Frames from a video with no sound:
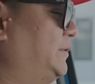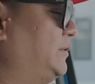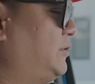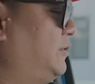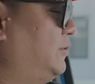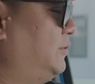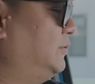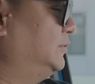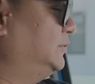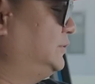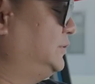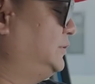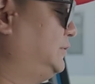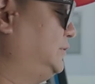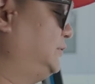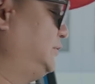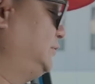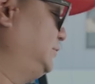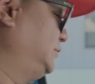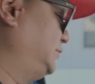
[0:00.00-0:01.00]
your cold
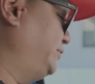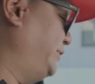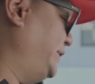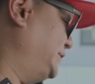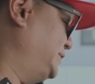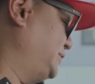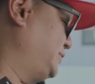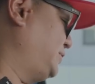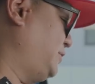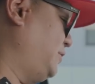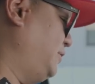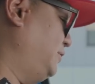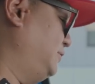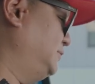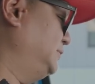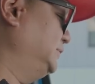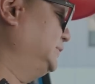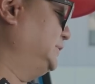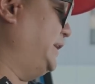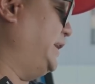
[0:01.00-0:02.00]
drinks
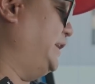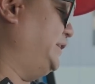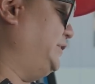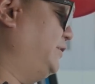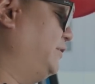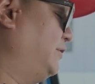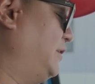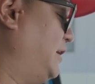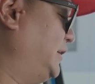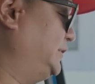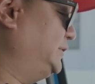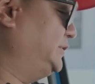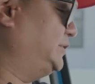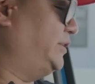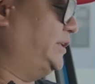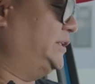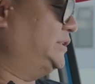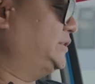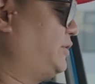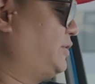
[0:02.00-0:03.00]
cold and your hot drinks